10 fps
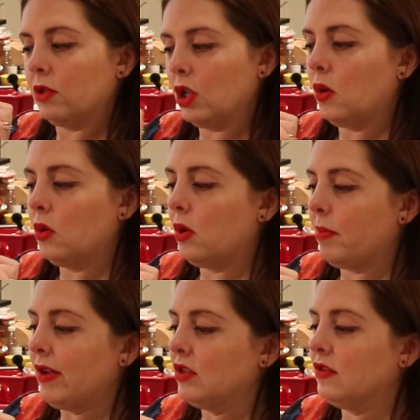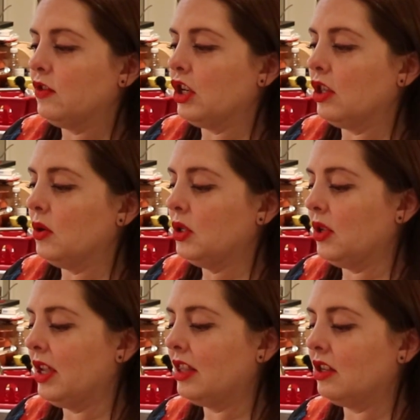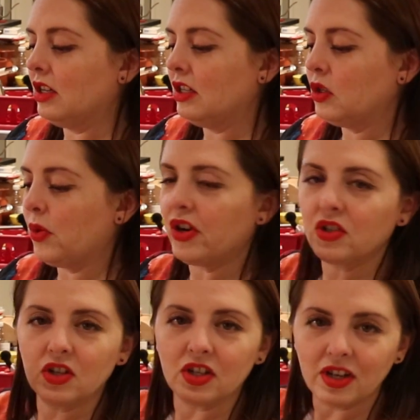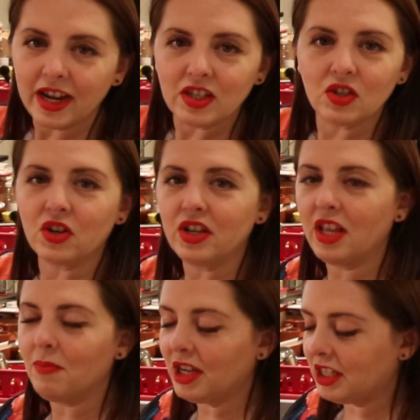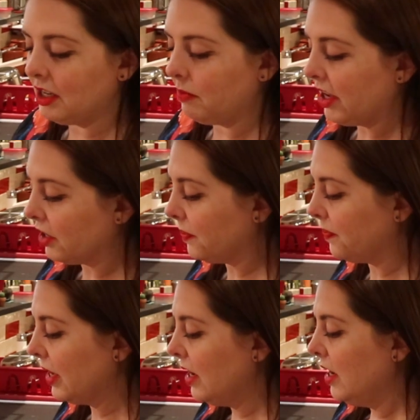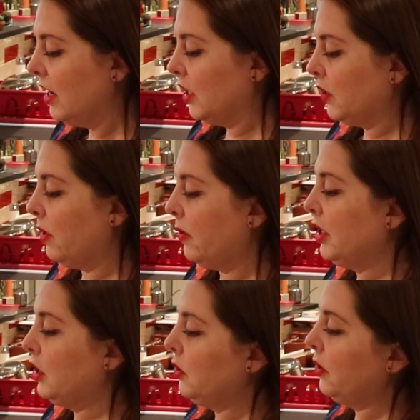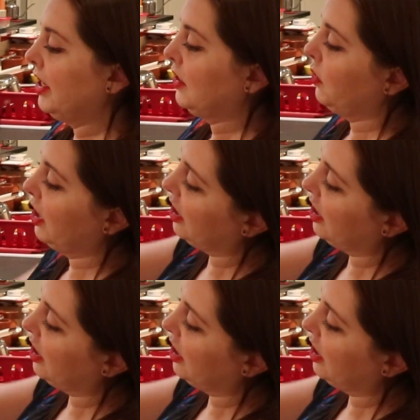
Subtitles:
amounts of Jello so that the squares look nicer and they mix in better. So what we do is we